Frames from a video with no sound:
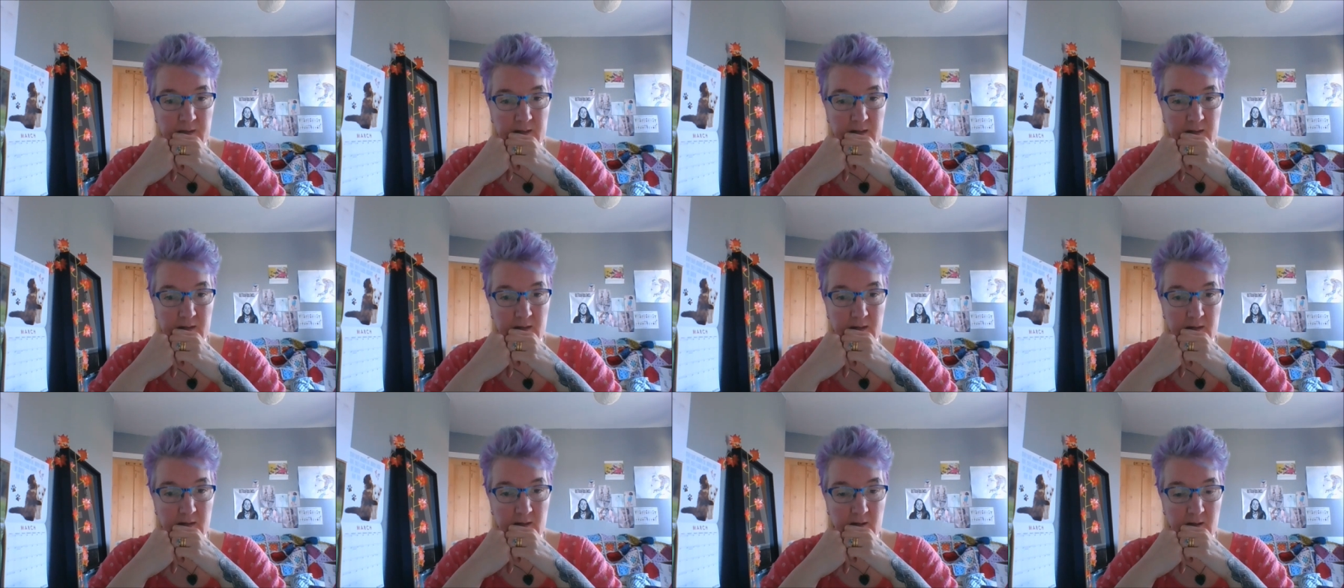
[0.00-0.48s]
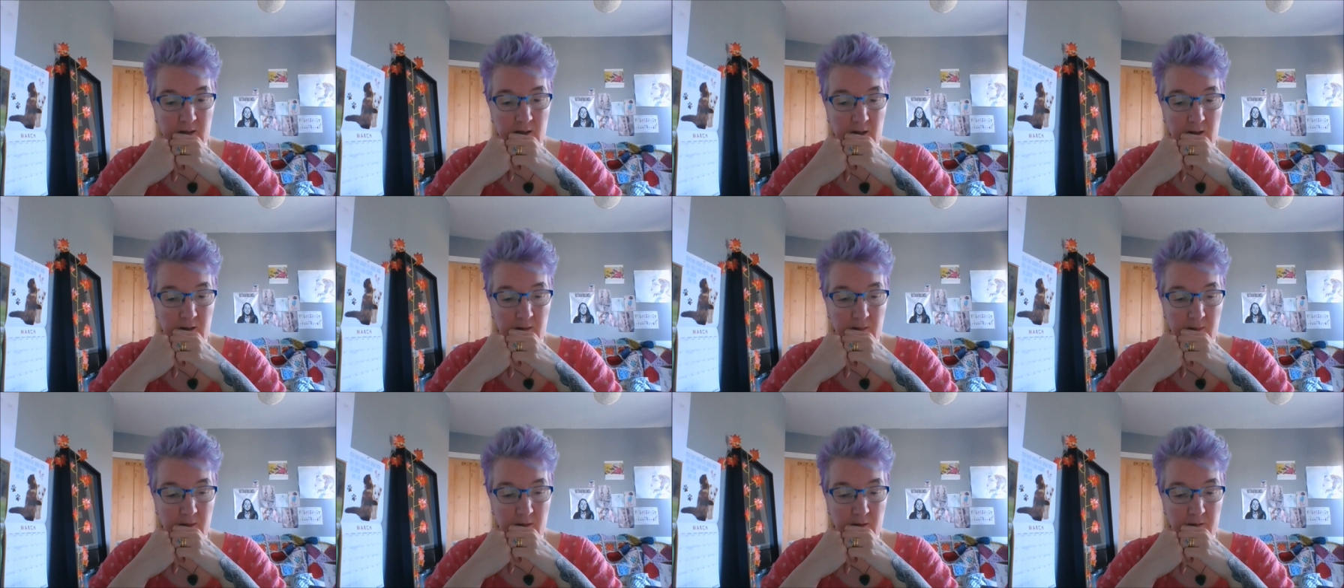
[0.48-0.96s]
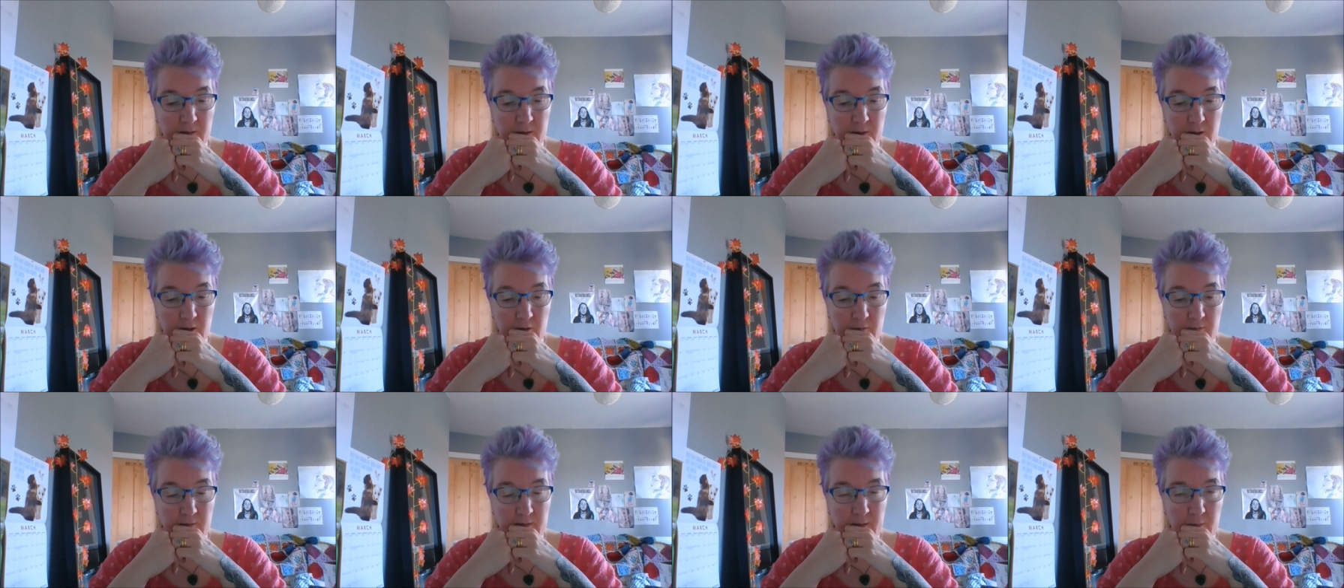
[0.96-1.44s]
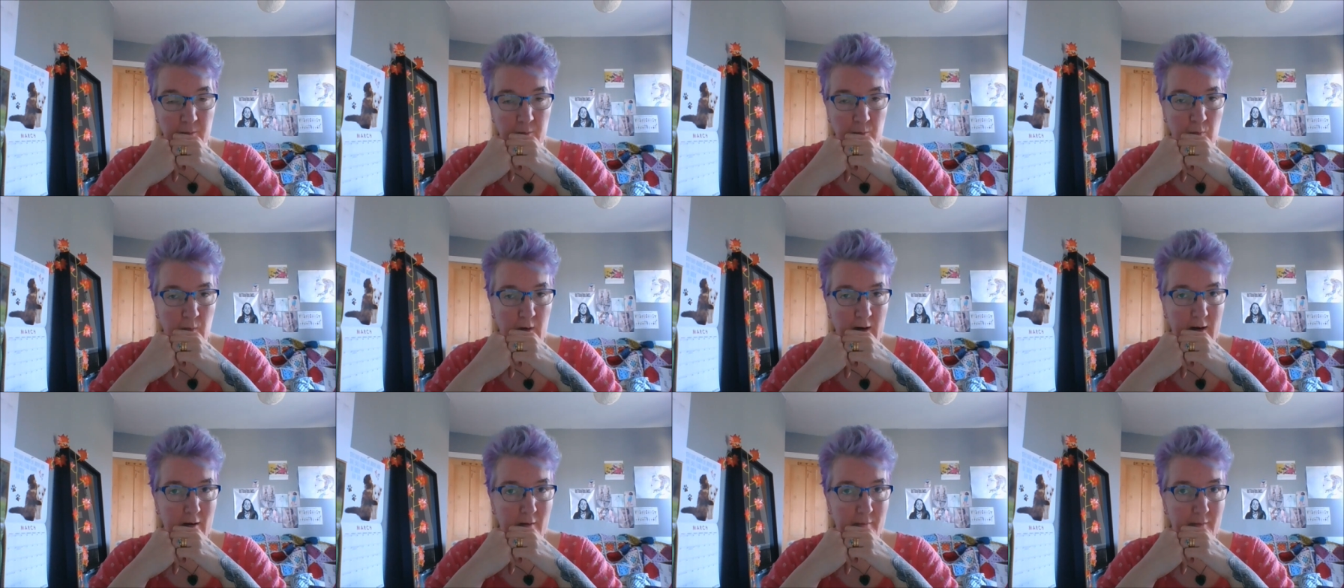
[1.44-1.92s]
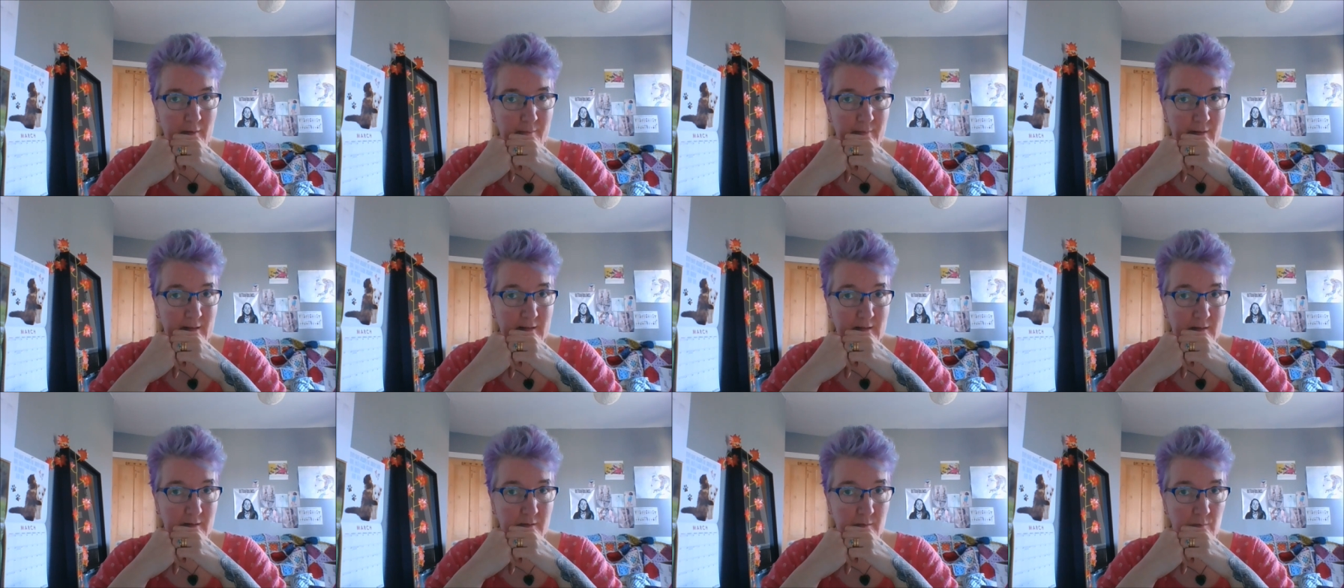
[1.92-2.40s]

figured that the, the acrylic would wear a bit better